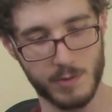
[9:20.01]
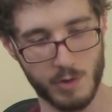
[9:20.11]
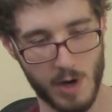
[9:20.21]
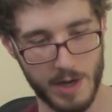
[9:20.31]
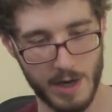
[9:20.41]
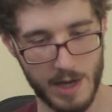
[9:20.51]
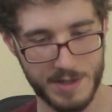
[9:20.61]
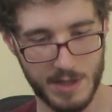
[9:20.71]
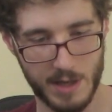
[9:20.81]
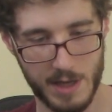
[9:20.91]
try and
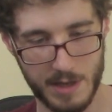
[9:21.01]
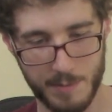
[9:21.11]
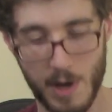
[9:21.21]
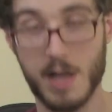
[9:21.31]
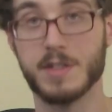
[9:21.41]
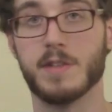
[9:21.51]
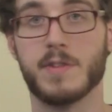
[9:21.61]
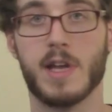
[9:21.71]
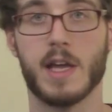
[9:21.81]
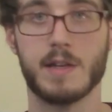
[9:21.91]
isolate the positive
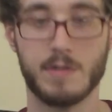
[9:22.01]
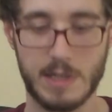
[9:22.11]
and negative